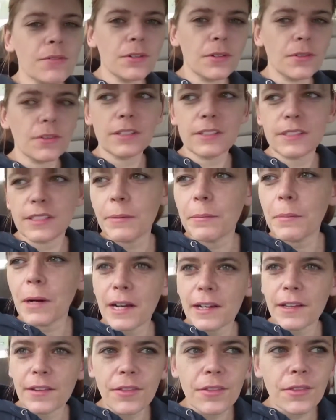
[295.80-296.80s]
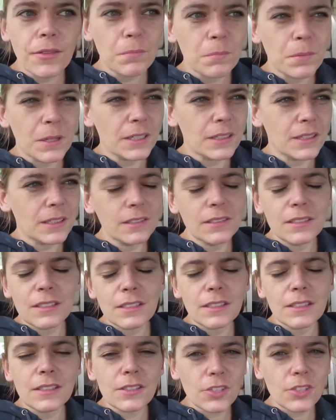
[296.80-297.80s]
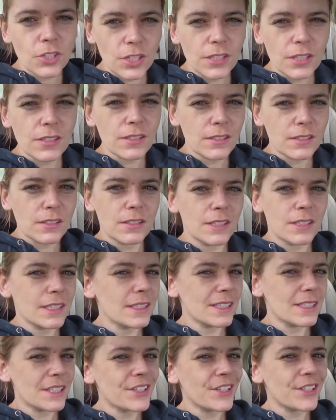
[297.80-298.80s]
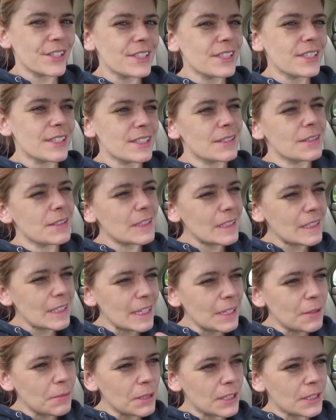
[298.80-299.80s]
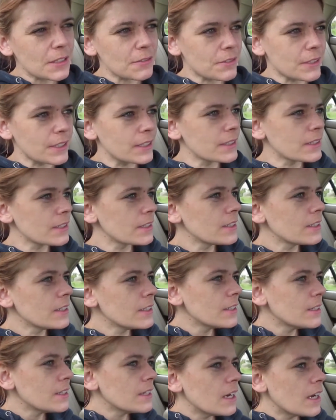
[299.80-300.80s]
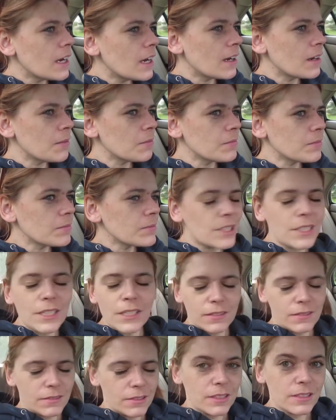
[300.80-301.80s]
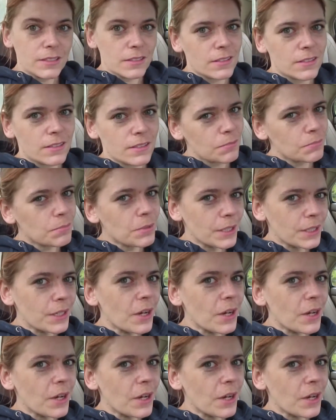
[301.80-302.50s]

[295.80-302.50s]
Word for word: we're on the same height, but yeah. it's it's just yeah. it's just tiny bit different. Um, still, it's pretty